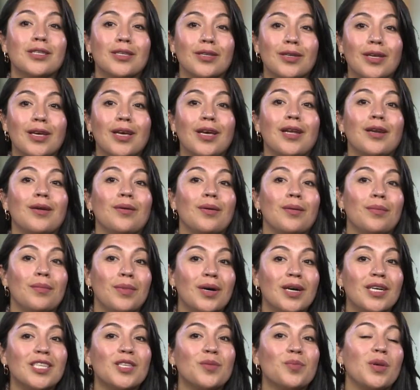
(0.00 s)
So again, it
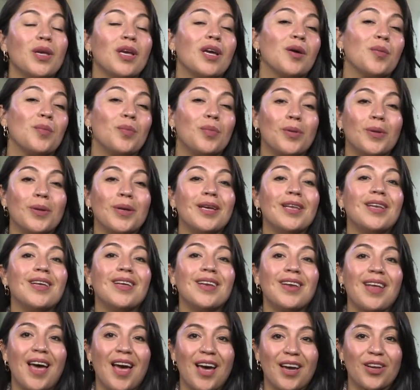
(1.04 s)
must be complete
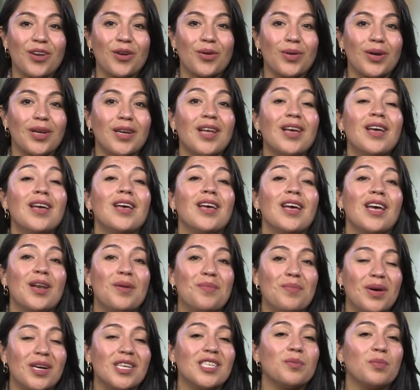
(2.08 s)
and accurate
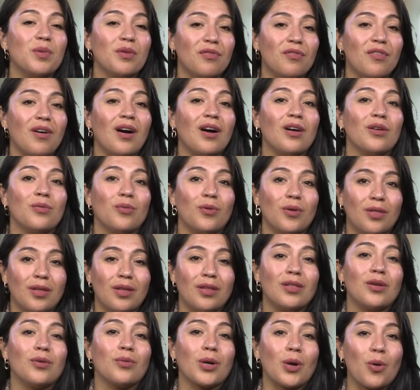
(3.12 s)
and must be filed
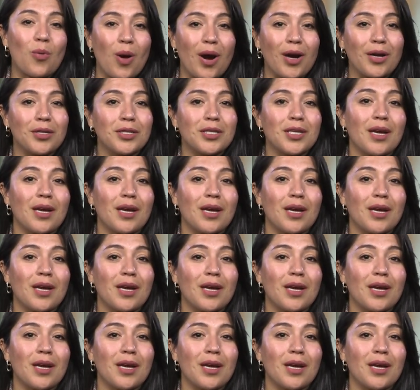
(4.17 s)
within the required